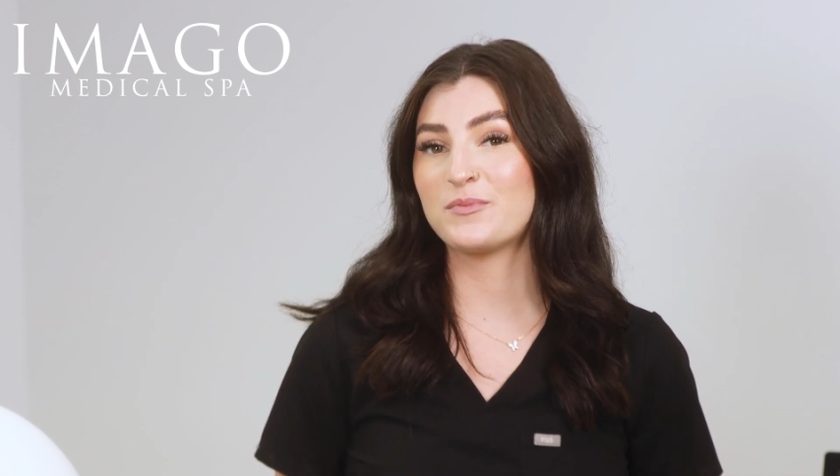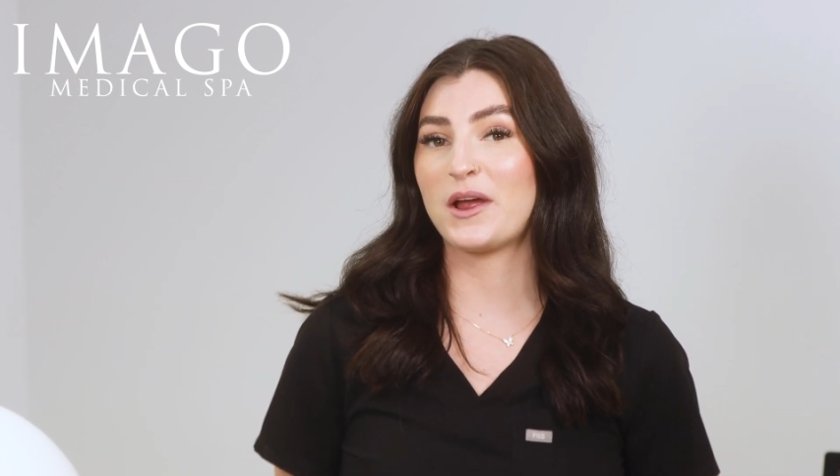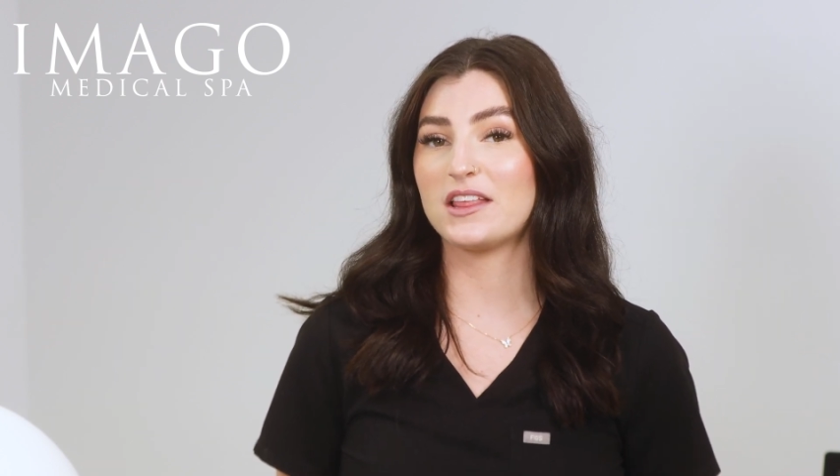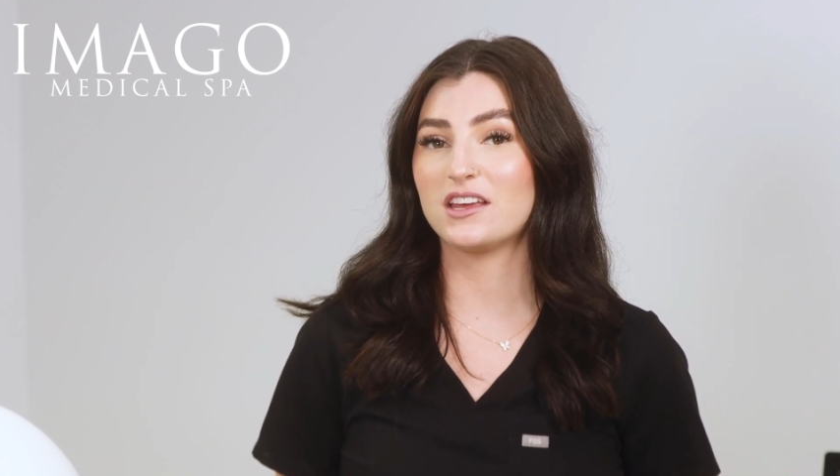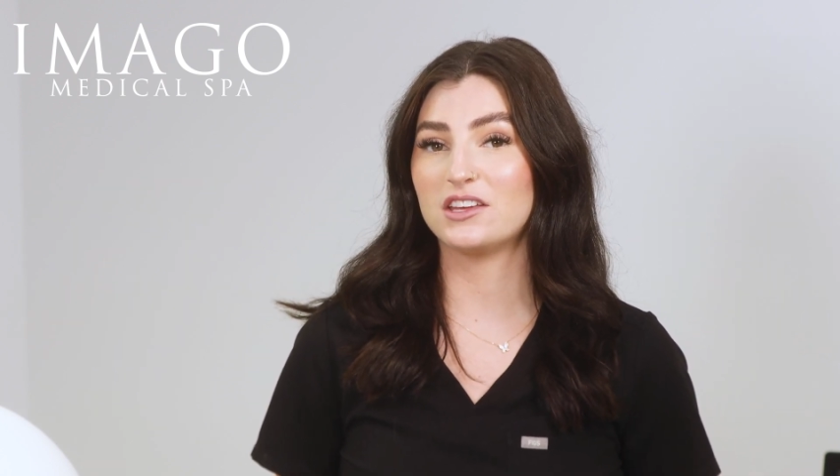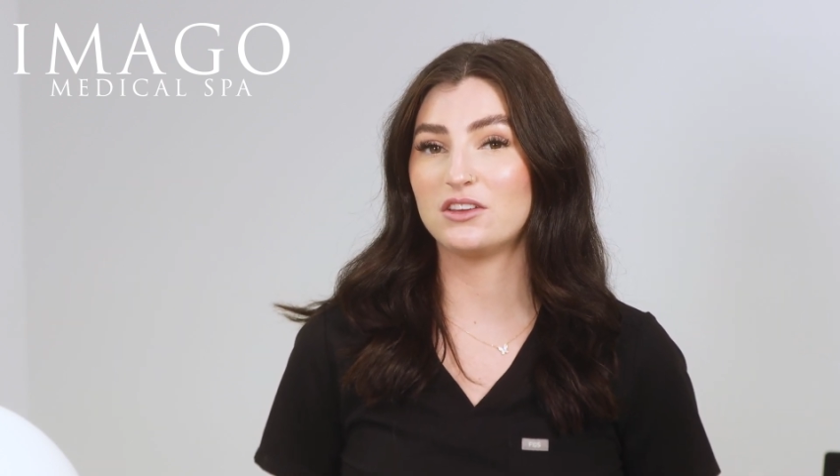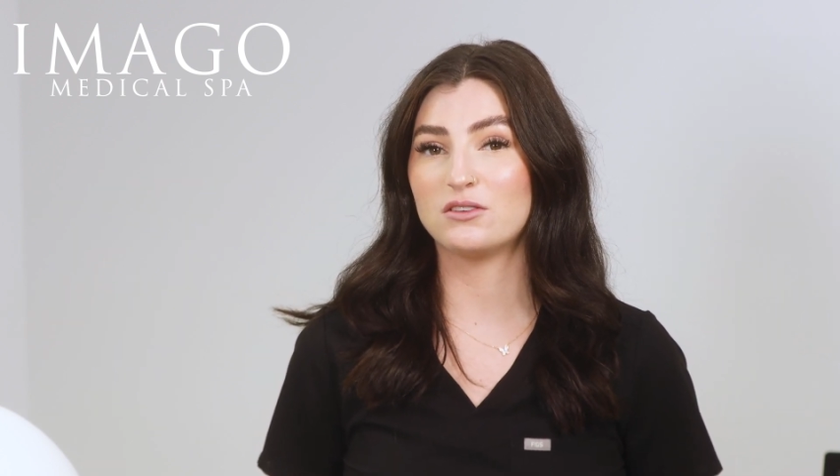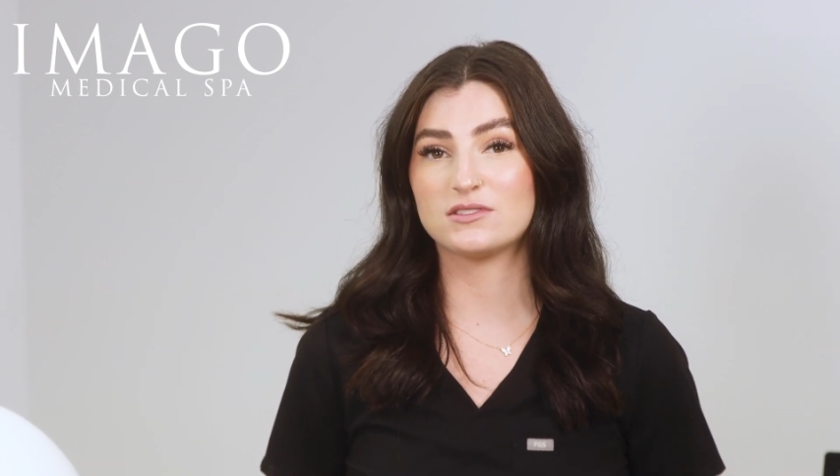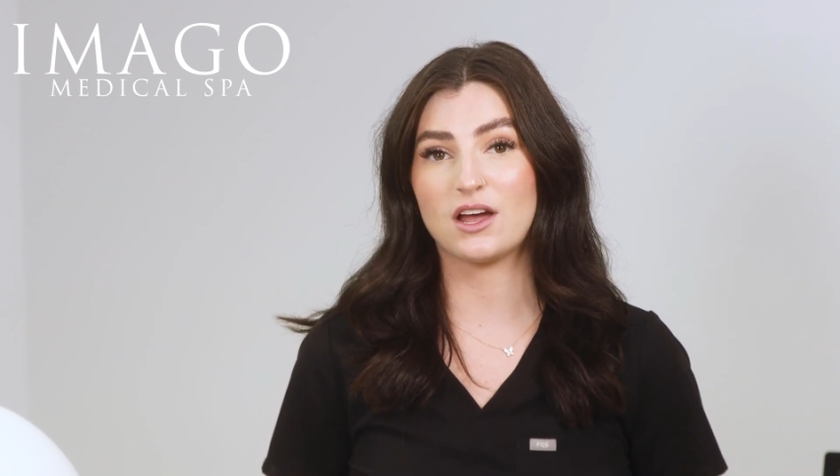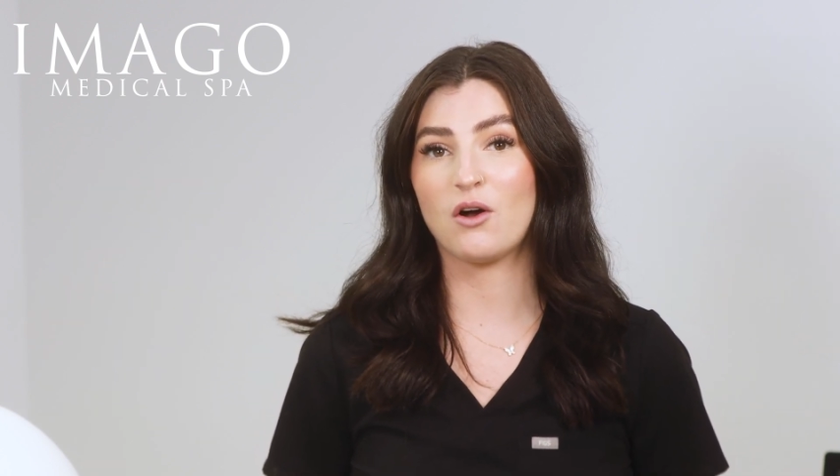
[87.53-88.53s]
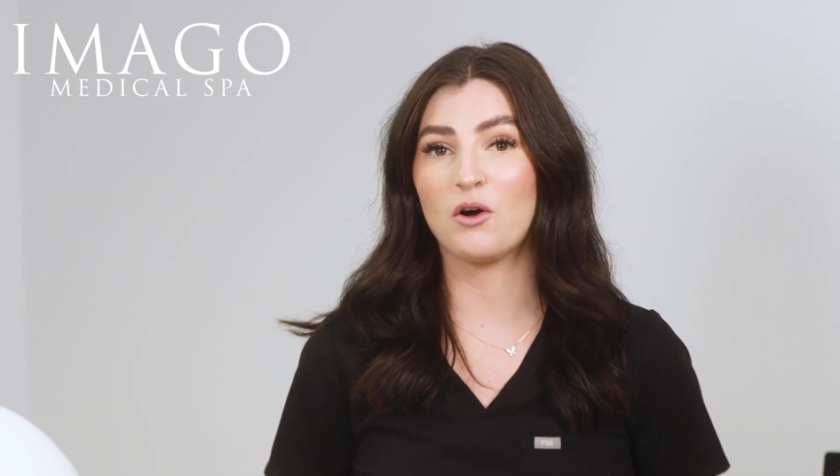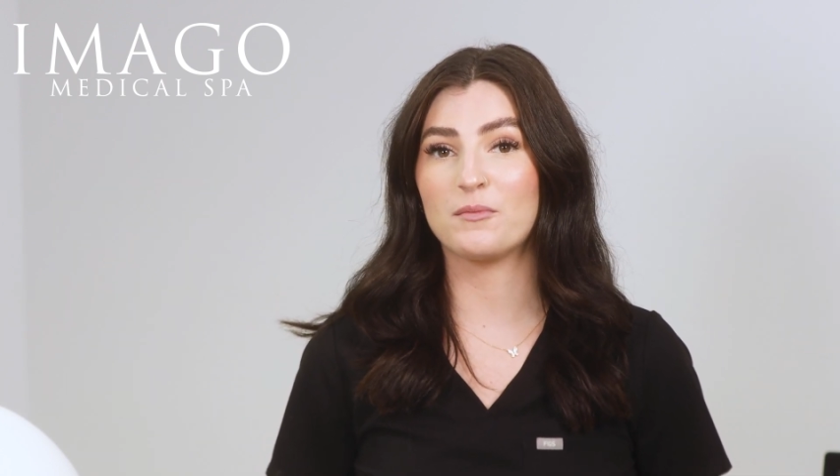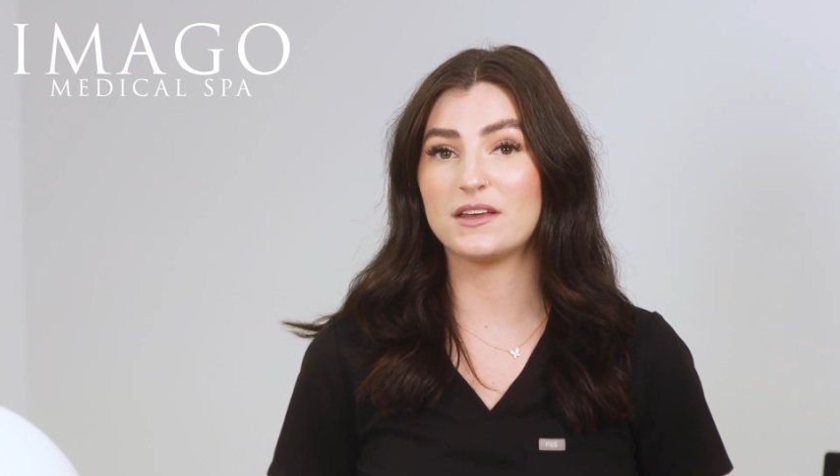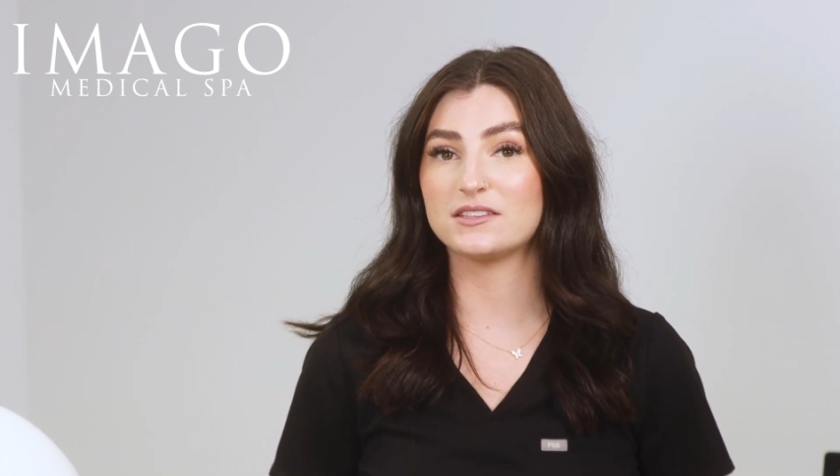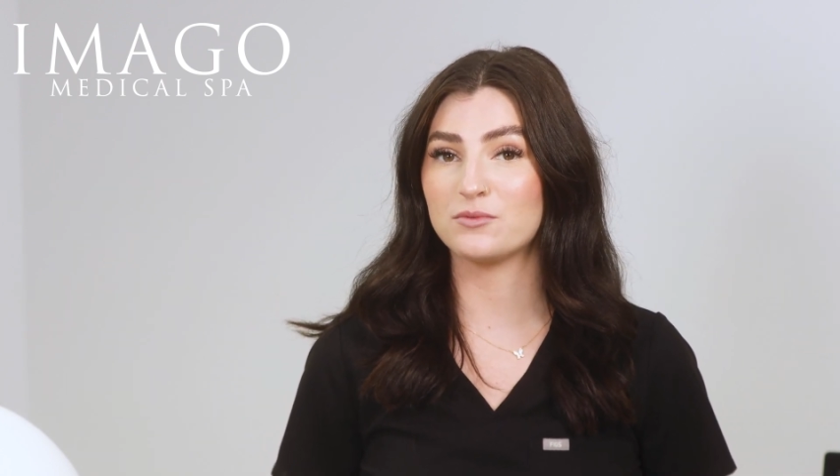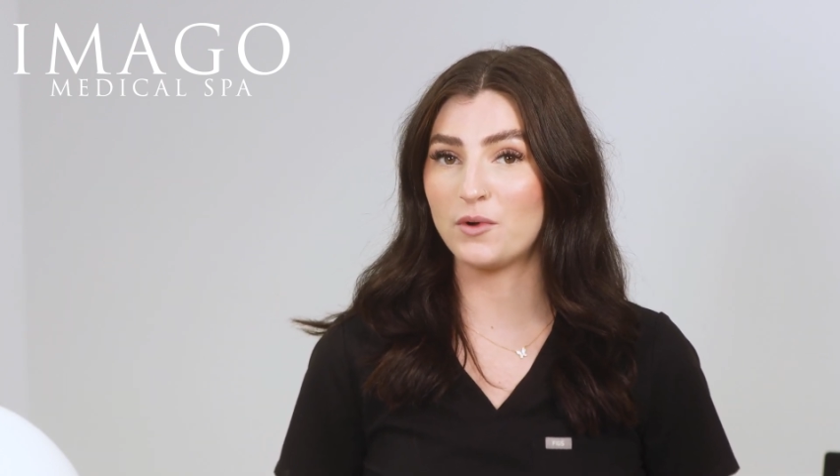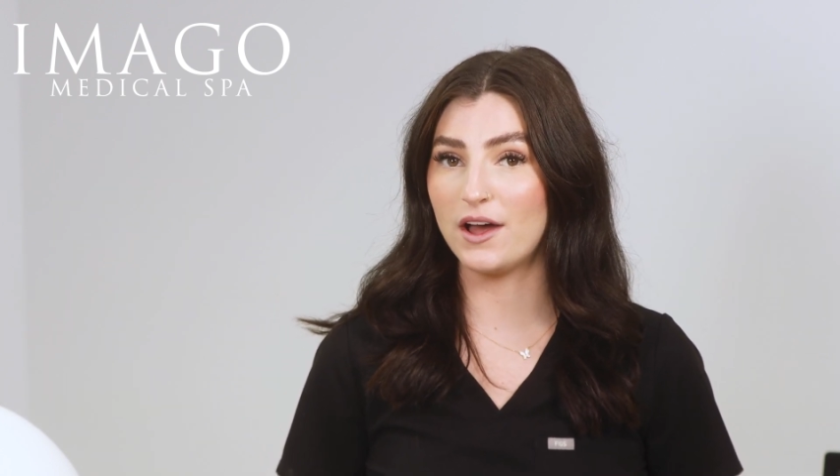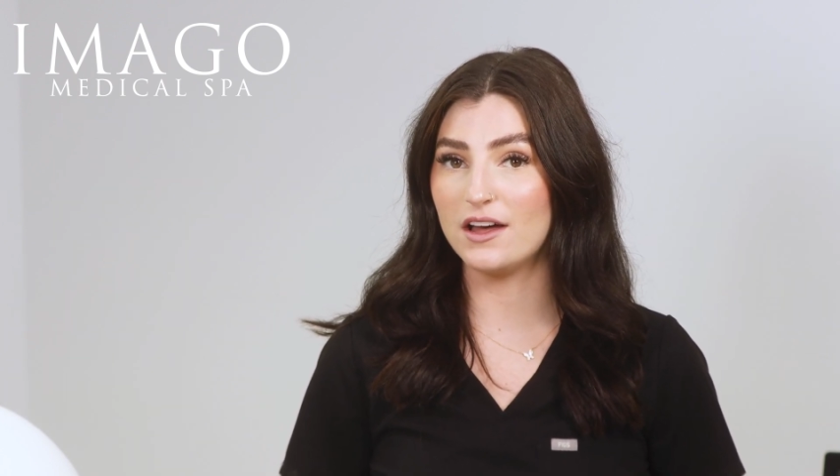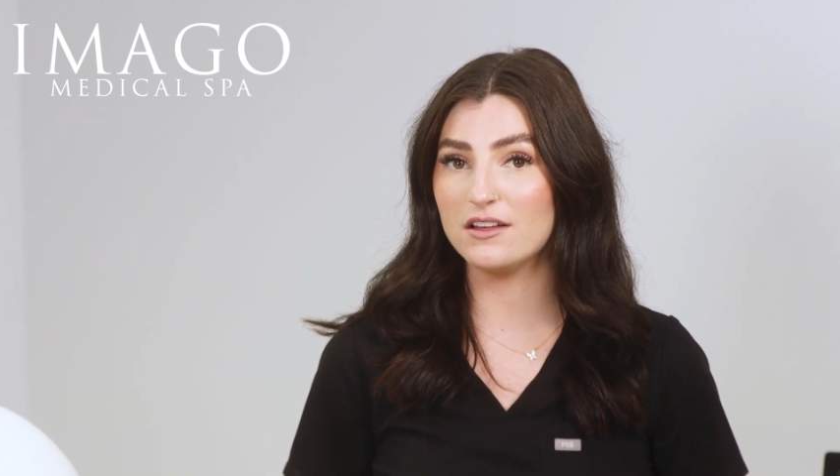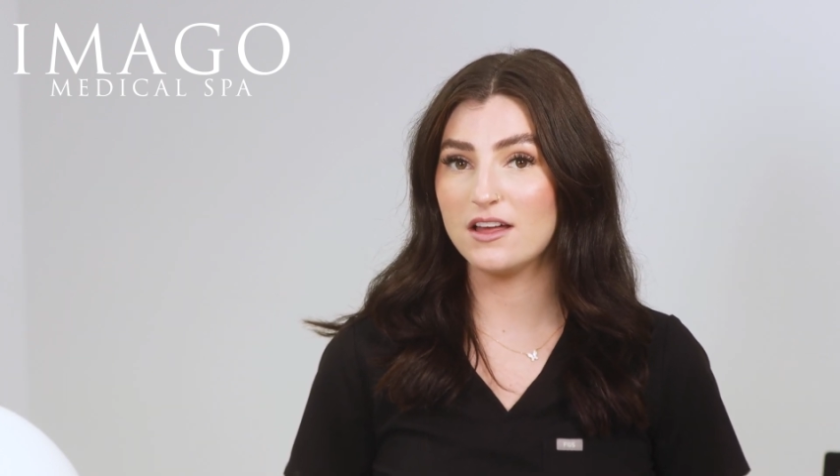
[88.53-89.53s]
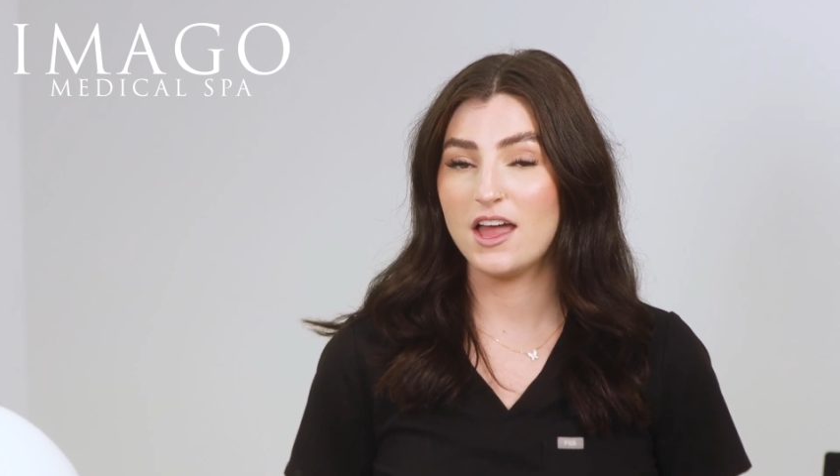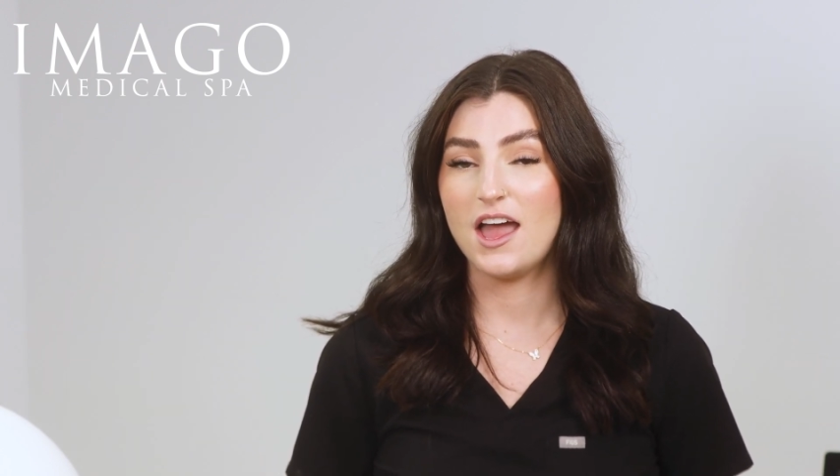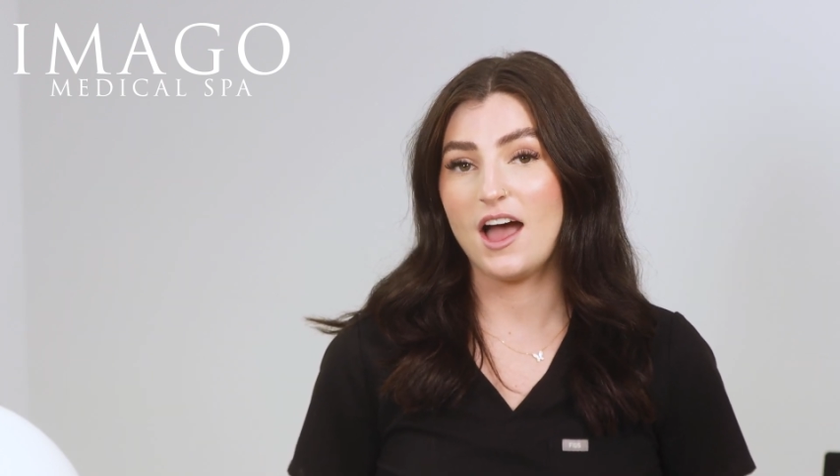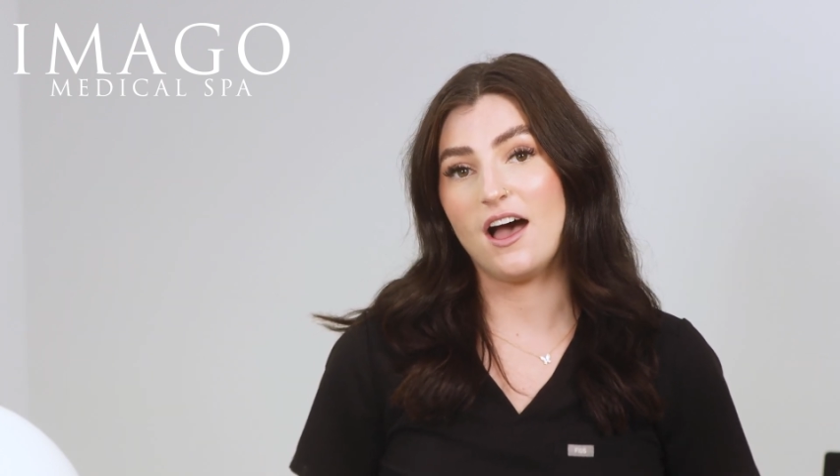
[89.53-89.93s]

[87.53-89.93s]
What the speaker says: spray that you use at home as well.